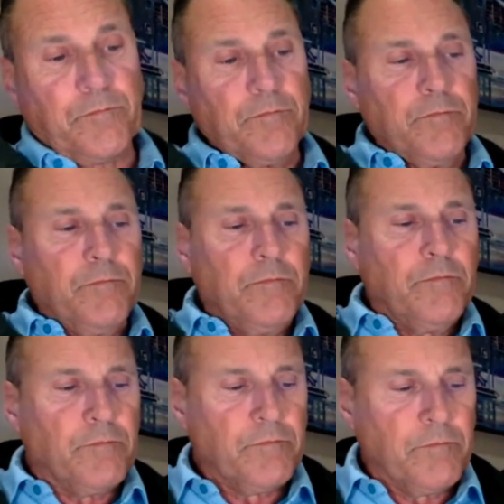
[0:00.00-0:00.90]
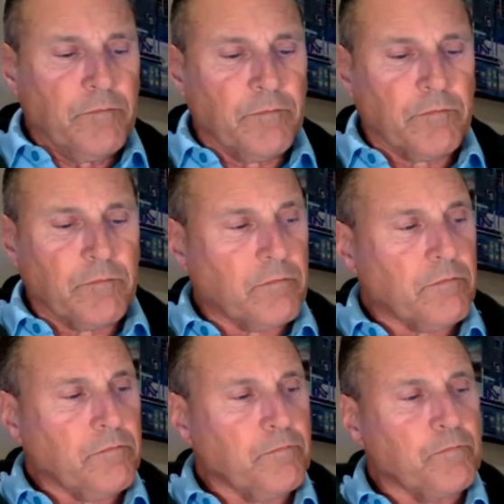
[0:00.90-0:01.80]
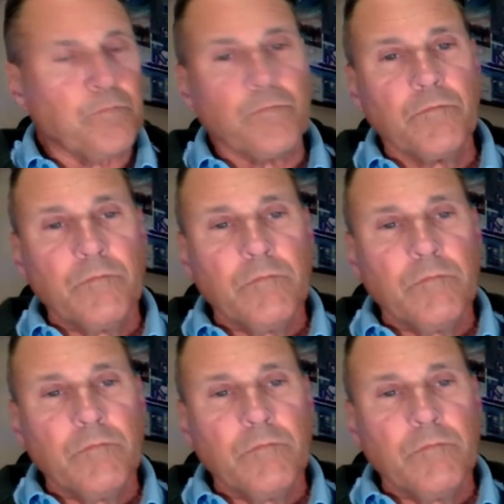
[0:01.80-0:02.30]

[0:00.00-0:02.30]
[no speech]